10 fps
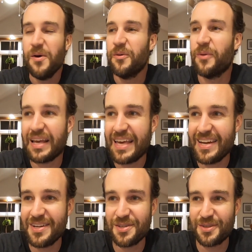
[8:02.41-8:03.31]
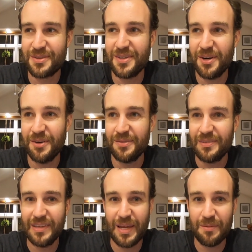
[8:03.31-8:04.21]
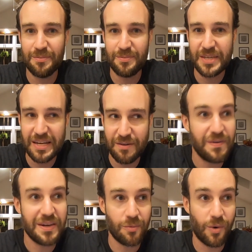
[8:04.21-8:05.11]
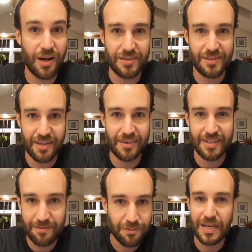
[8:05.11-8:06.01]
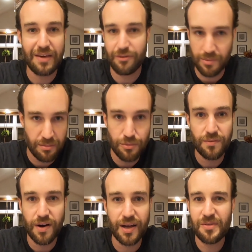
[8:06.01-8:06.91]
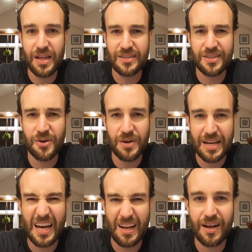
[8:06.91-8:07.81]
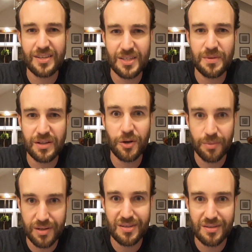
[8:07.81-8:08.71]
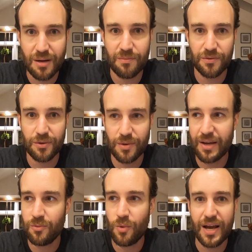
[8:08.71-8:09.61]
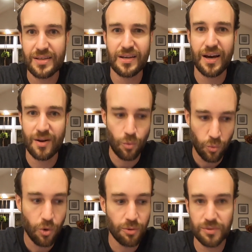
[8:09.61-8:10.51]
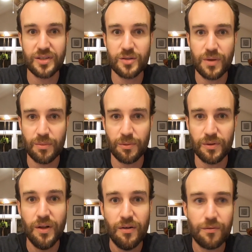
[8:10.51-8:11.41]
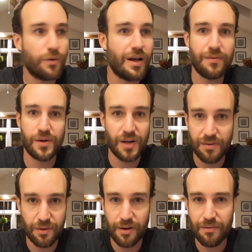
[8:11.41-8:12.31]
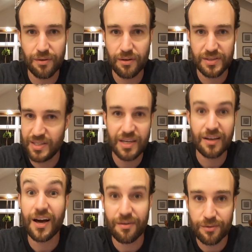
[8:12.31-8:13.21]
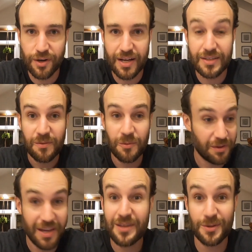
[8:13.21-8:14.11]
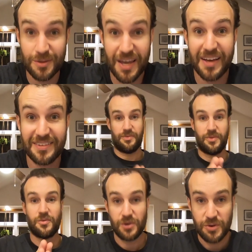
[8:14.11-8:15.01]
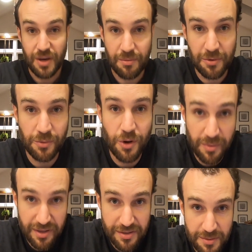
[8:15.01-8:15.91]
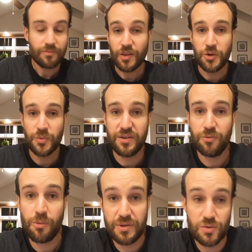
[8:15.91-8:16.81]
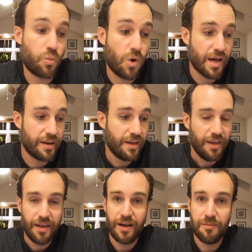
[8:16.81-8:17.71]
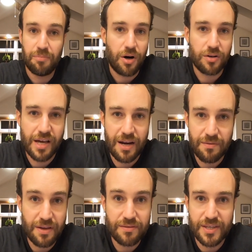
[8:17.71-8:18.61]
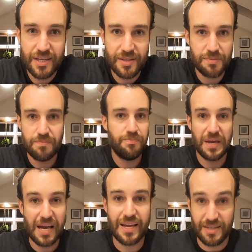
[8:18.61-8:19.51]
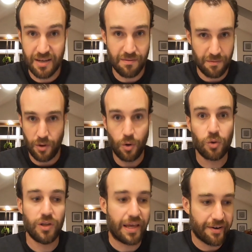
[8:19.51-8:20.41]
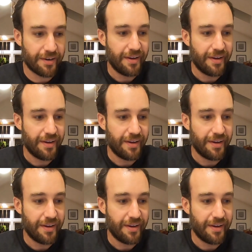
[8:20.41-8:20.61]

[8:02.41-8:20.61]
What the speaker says: Why can't he just, let them get defeated once and then forgive them and move on? And so it kind of causes me a little bit of discomfort, right? Why is God at war with these people forever and ever and ever? Isn't he a God of grace? Well, the answer is yes. When you come to Romans, you read Romans 1, Paul kind of gives his big idea for the whole letter.